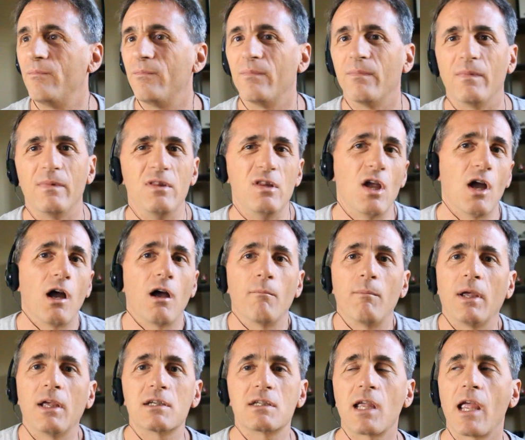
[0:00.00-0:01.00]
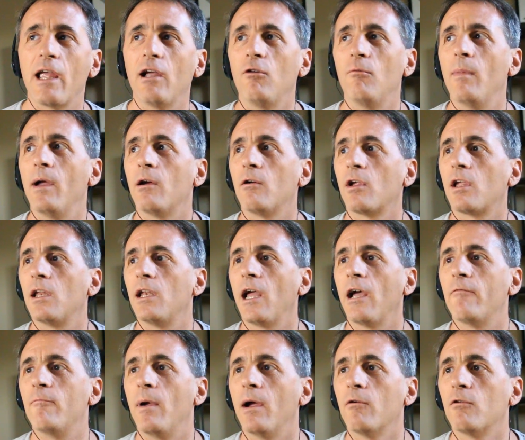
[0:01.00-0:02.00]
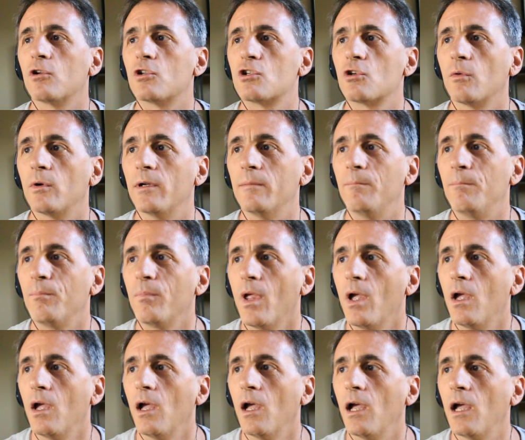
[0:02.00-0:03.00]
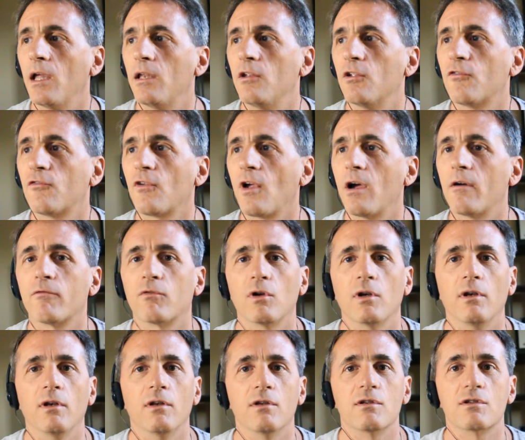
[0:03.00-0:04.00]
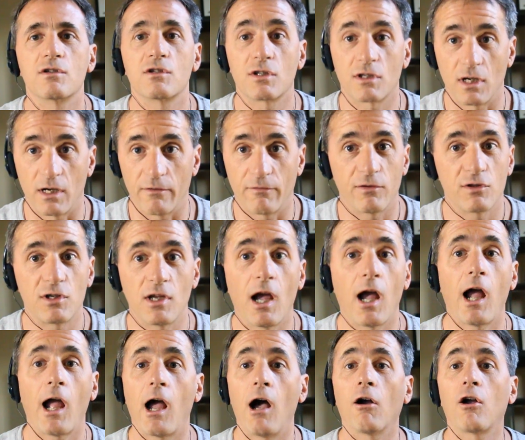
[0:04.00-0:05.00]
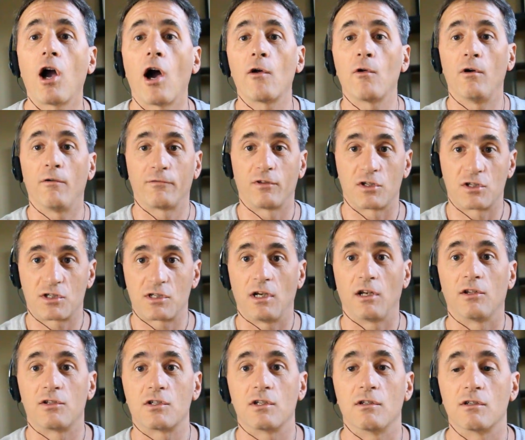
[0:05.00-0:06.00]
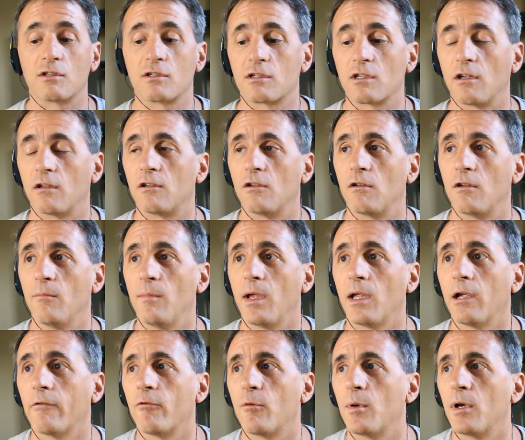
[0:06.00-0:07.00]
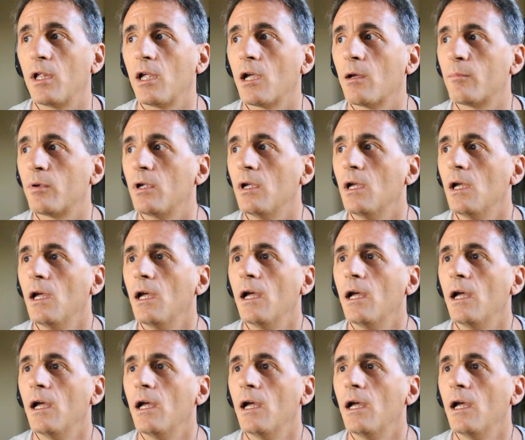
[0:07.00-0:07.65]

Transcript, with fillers: Nah, because a Hail Mary can have merit to it. And the sovereign stuff... See, I'll cut off the citizens to make everybody happy.